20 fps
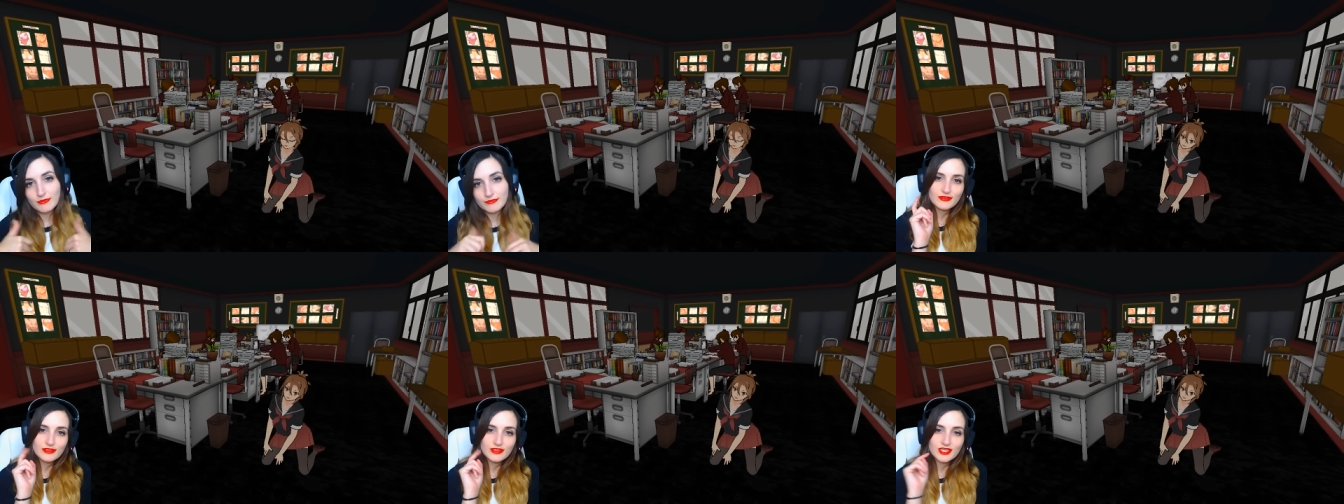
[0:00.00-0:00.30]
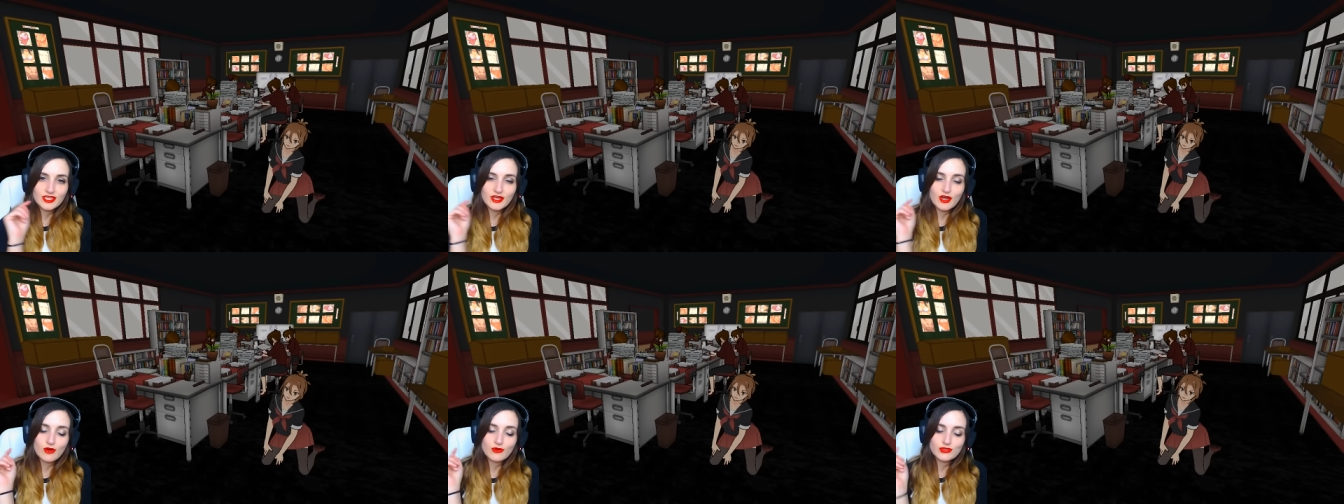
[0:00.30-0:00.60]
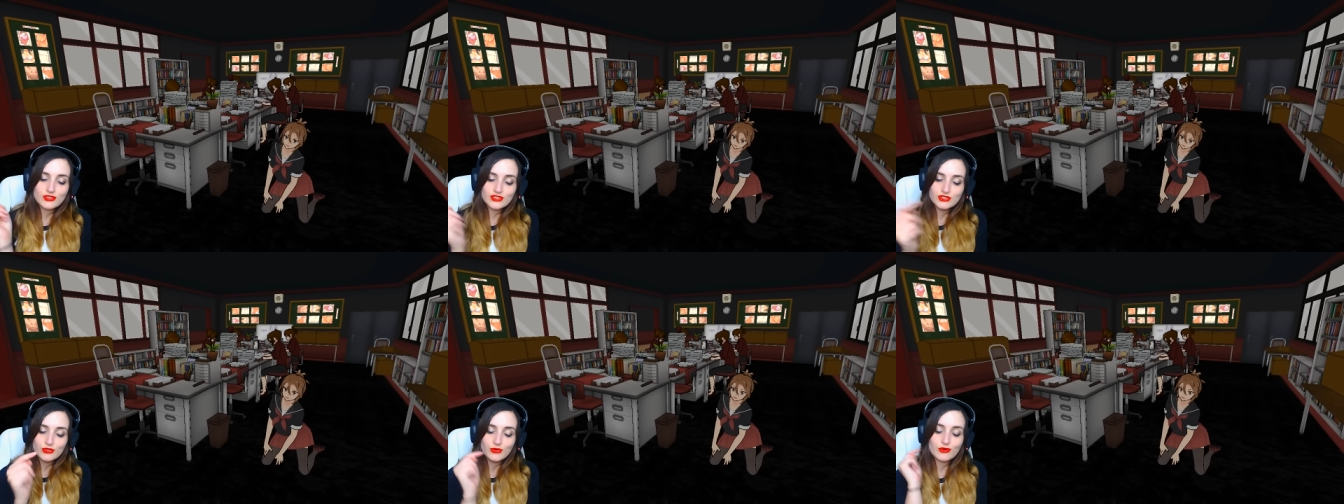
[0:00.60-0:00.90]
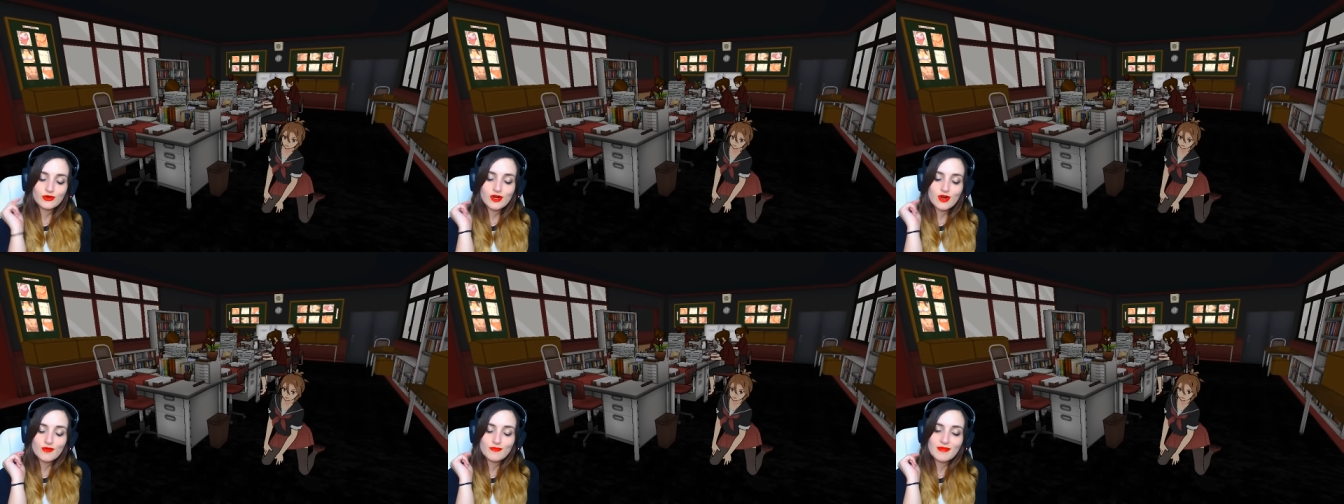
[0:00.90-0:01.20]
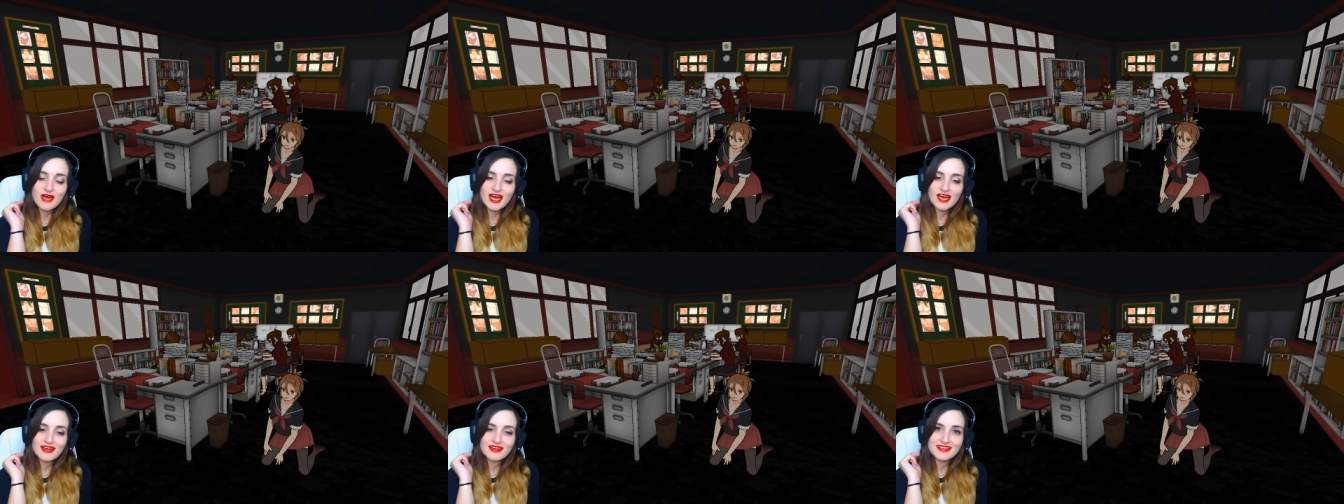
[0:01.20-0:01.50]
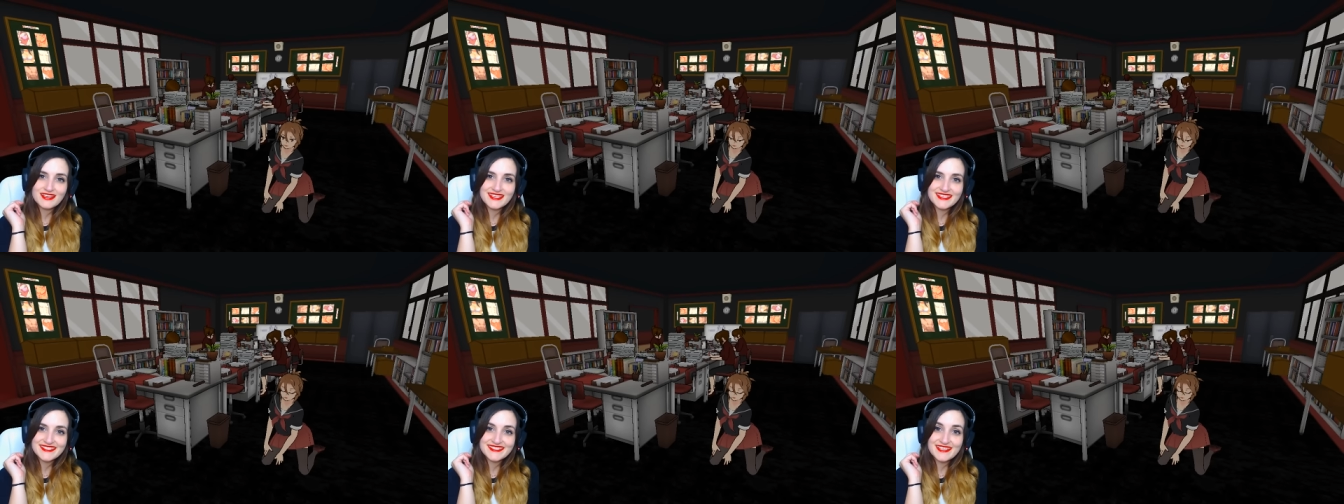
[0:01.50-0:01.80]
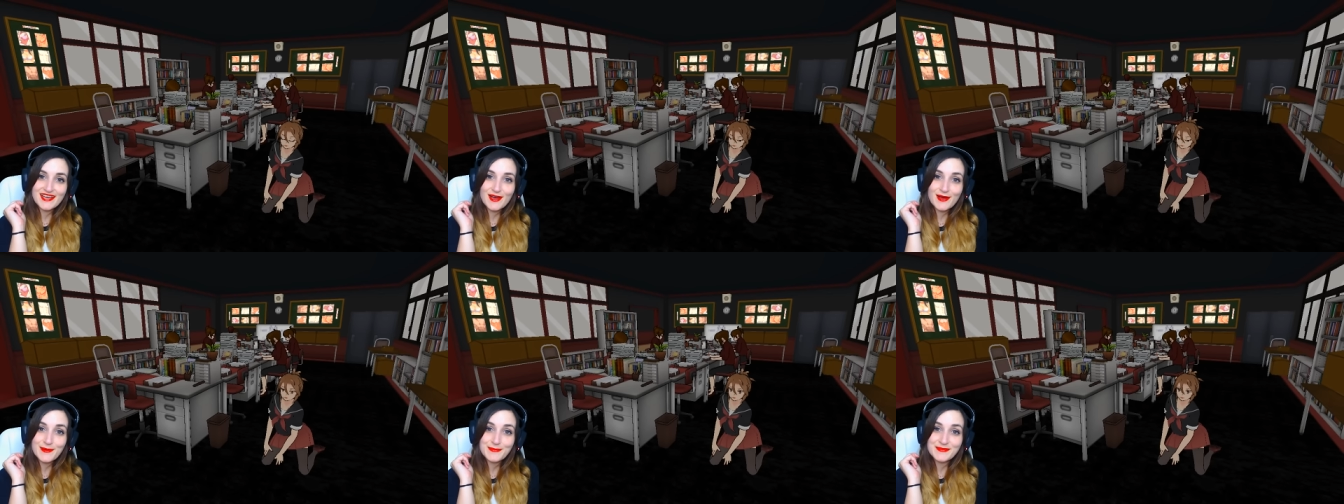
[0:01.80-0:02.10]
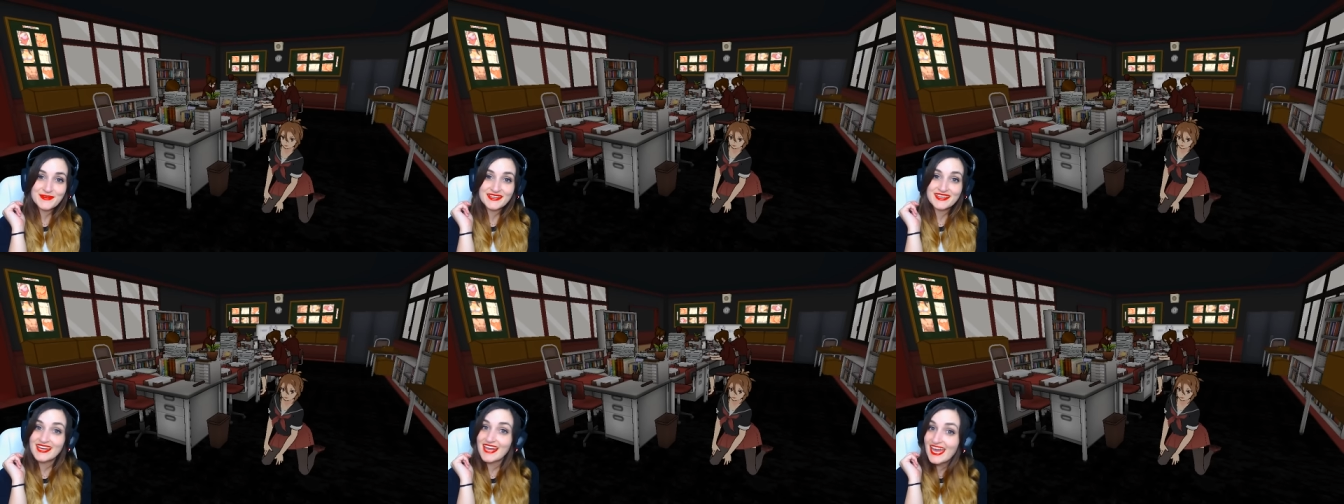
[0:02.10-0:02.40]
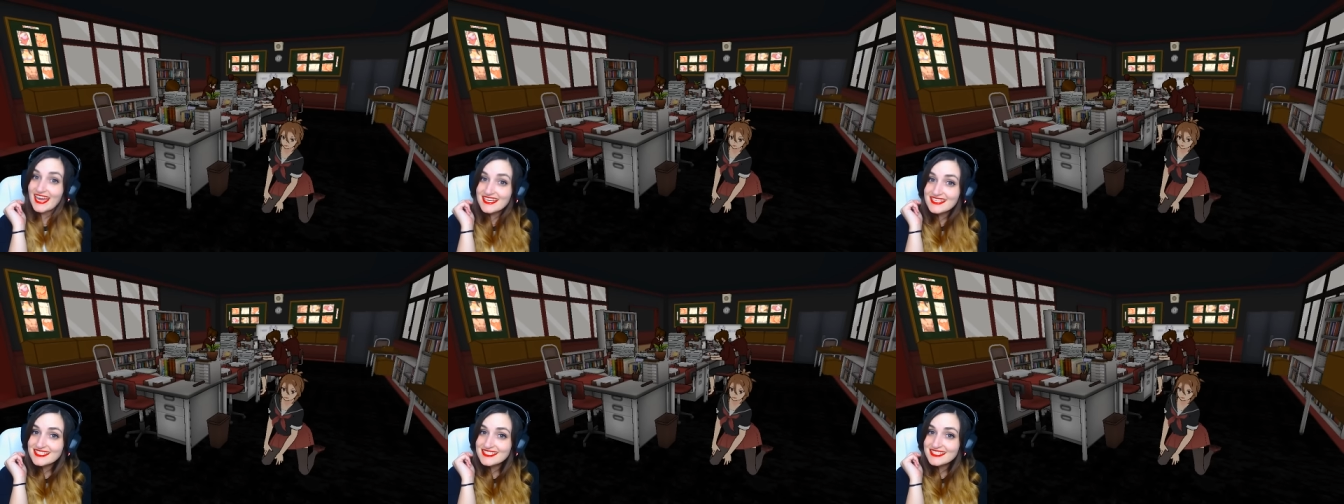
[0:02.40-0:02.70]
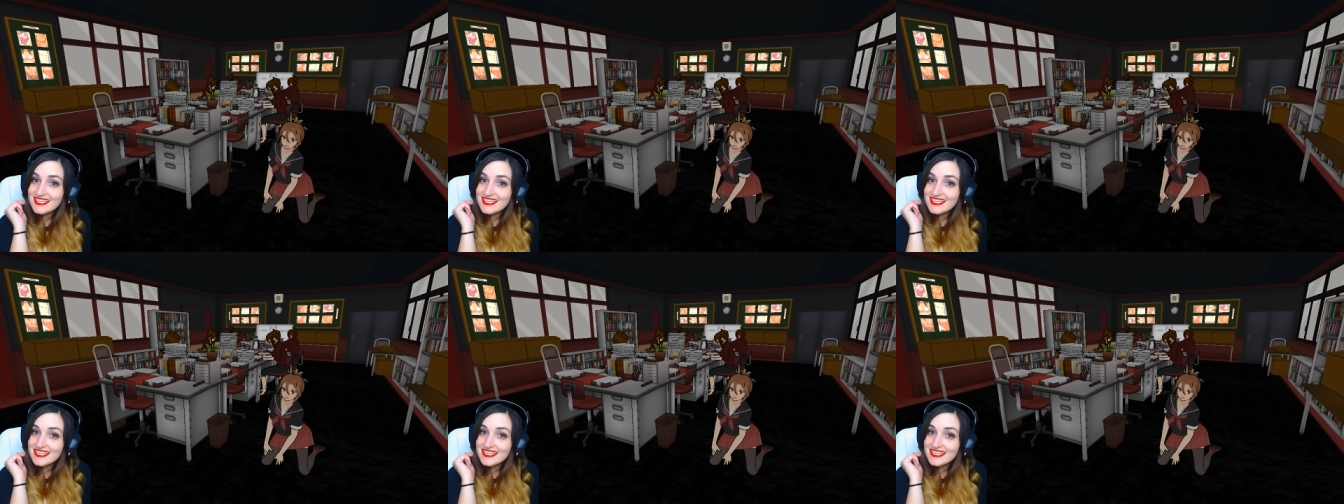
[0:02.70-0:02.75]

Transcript: The Osoro mod is up next,